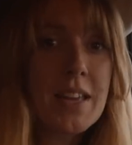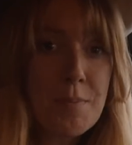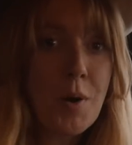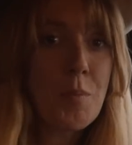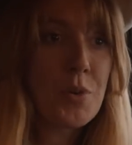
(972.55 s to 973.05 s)

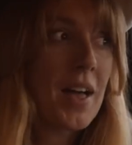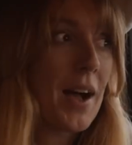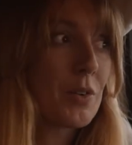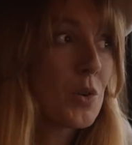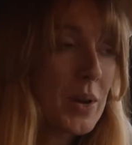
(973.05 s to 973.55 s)
keep up with
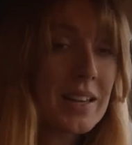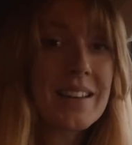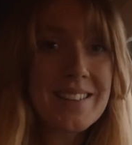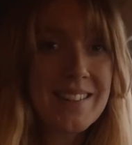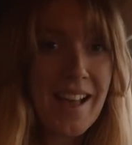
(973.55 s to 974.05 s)
how
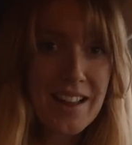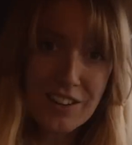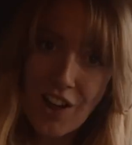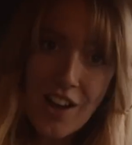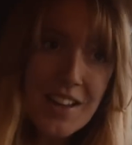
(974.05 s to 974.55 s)
quickly it's getting
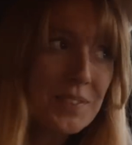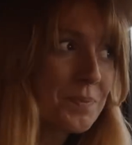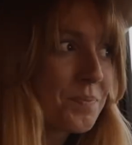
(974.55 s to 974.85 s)
light.